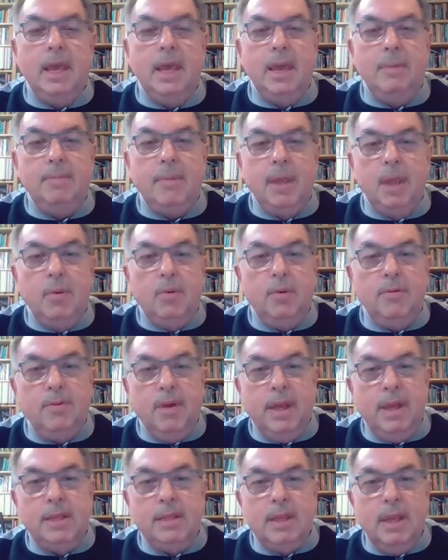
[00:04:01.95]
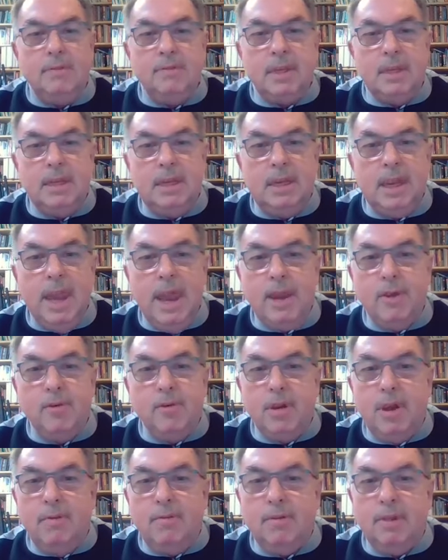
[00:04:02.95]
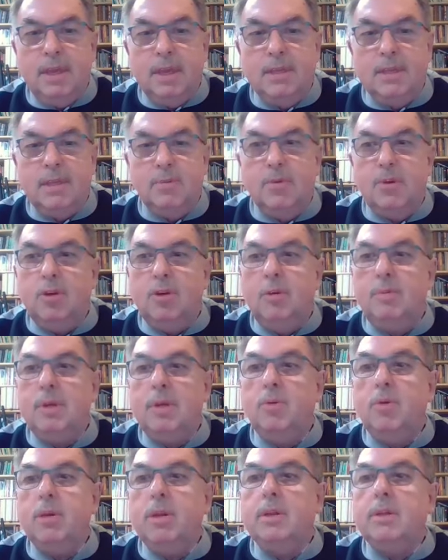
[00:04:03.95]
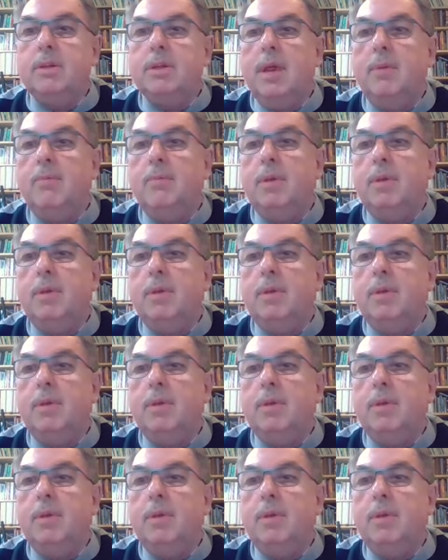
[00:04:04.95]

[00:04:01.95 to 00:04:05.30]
We find ourselves getting angry over things that we normally wouldn't.